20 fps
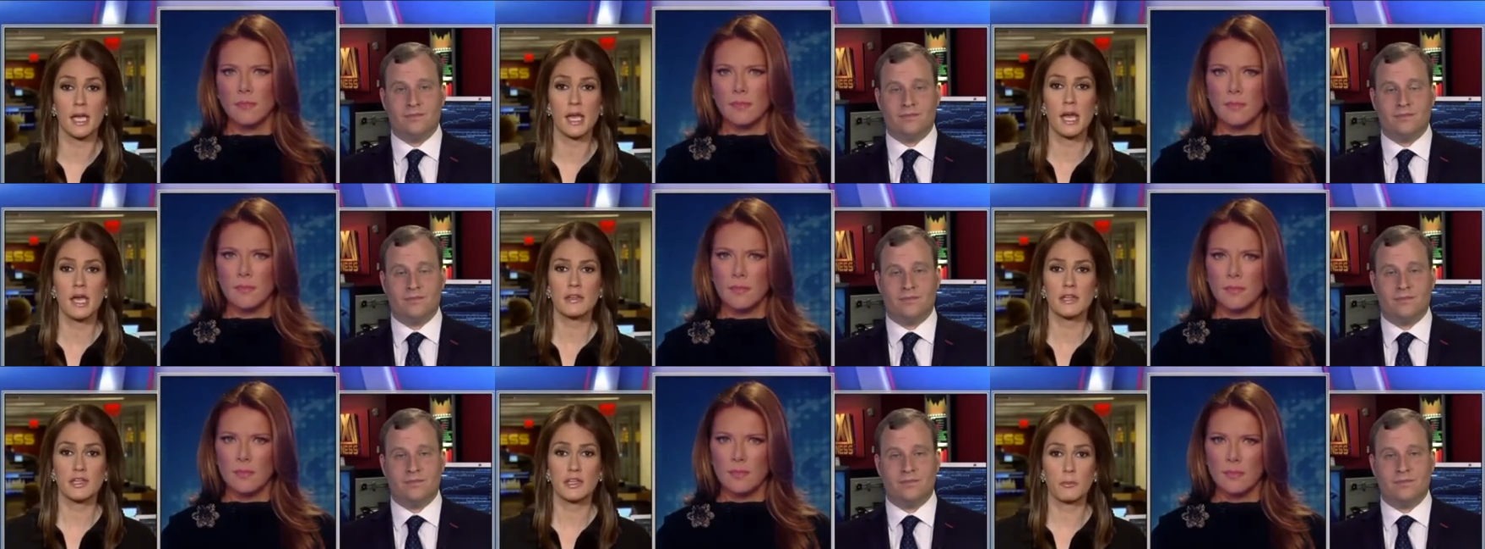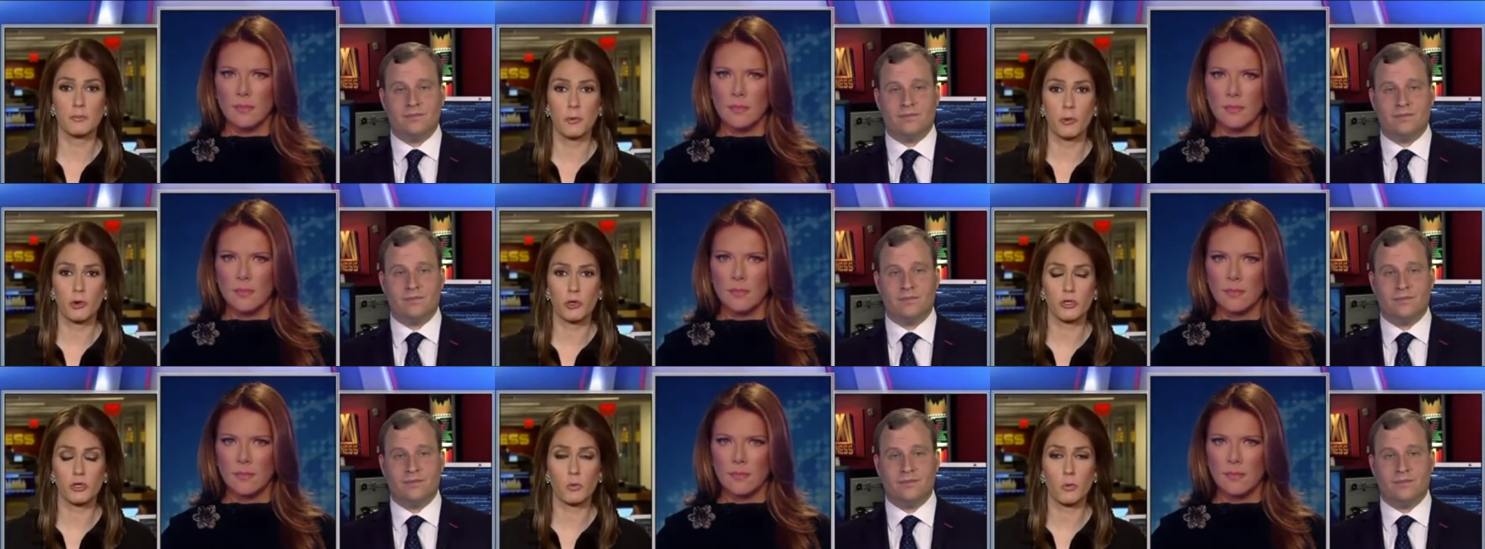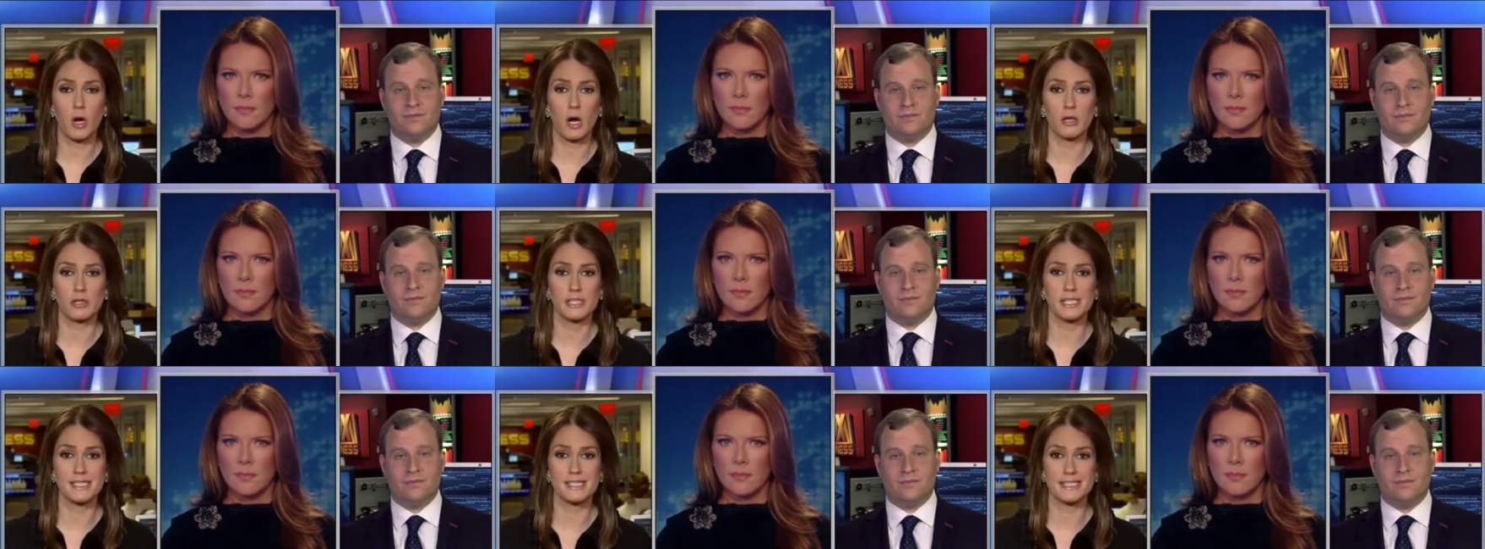Speaker 1: that the border wall
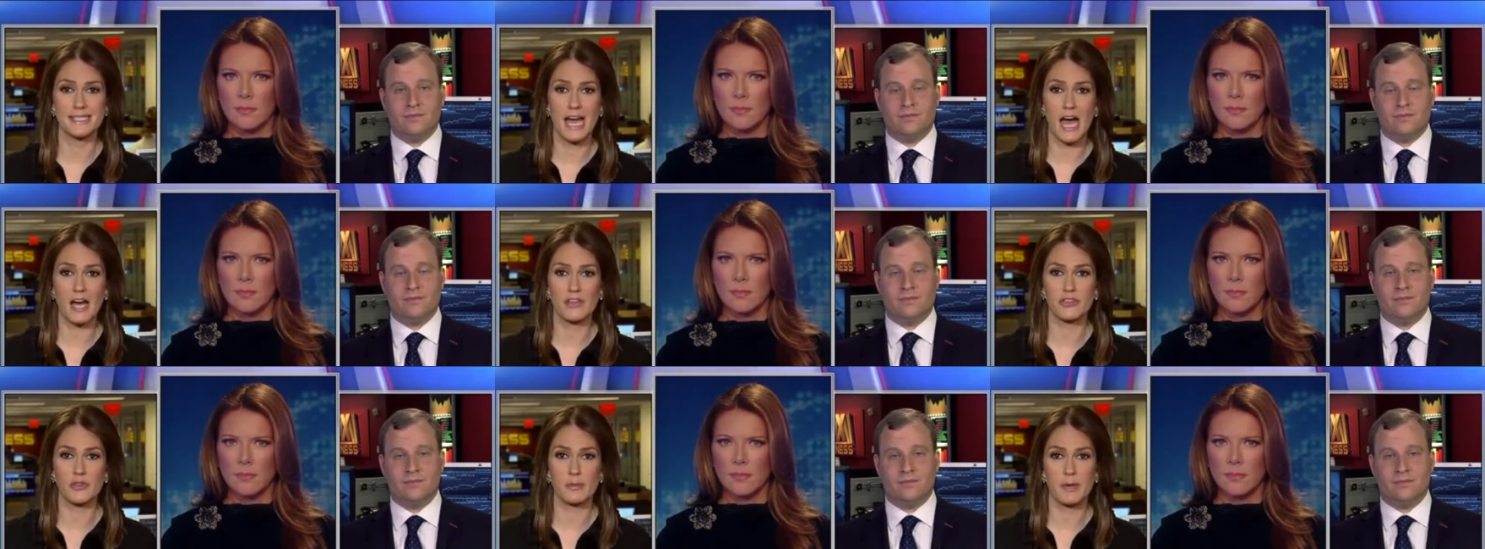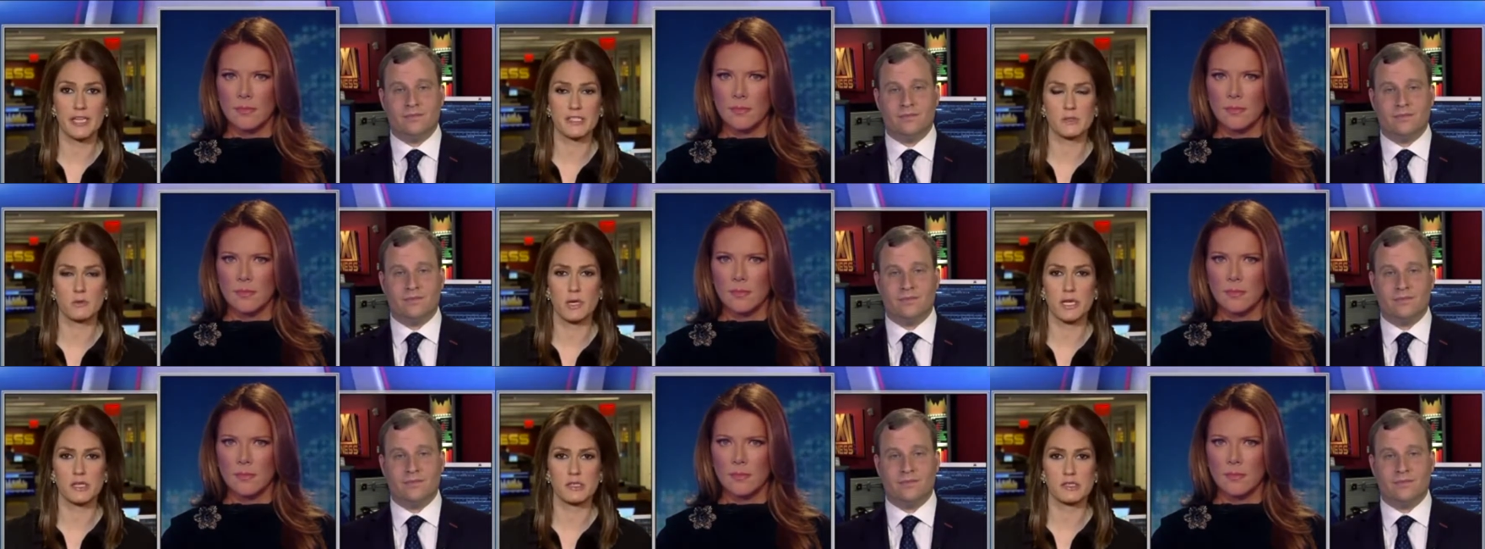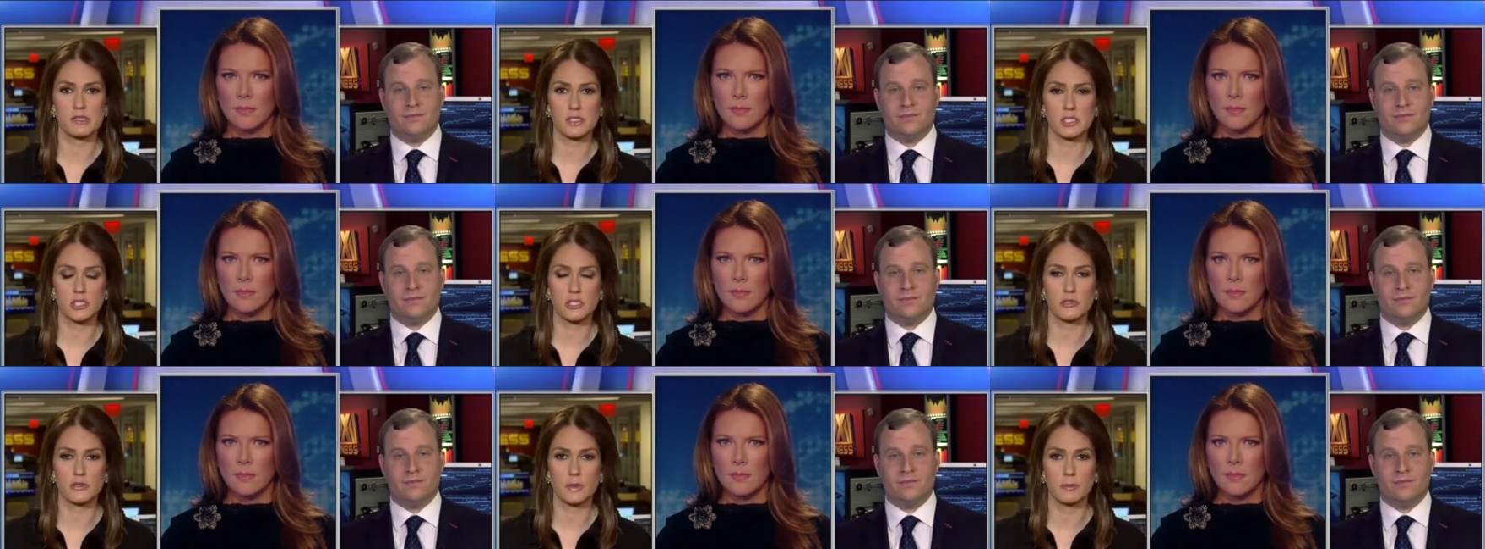is not the best way to
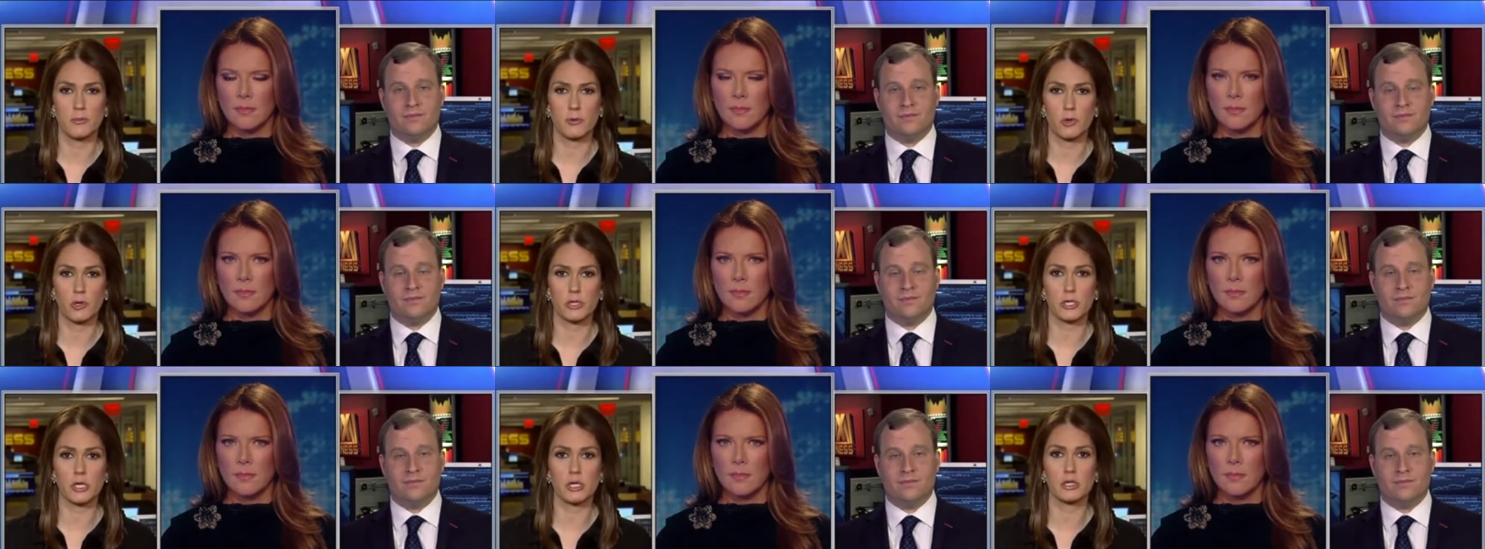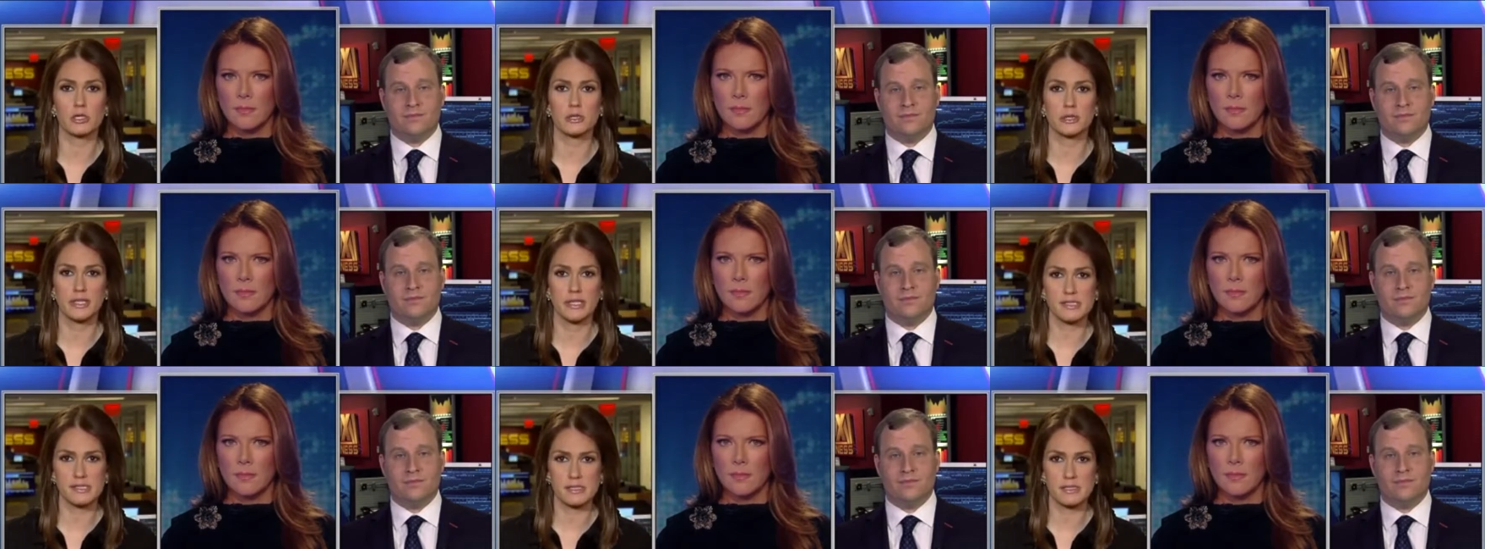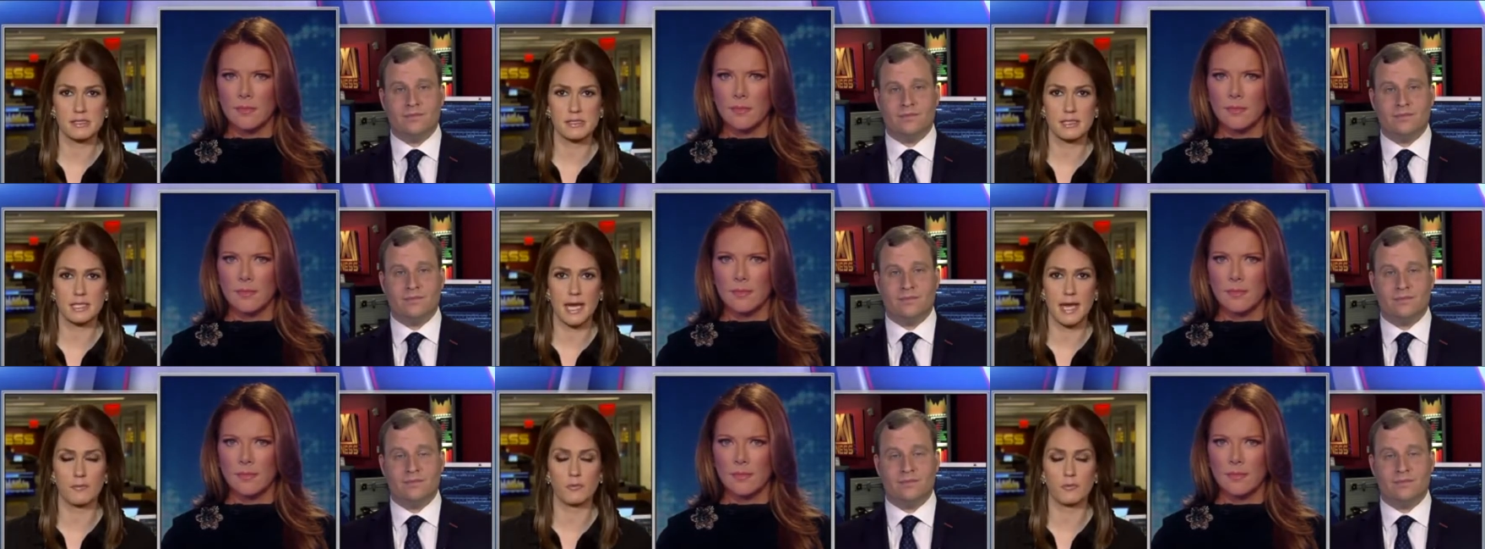secure the border, listen to them.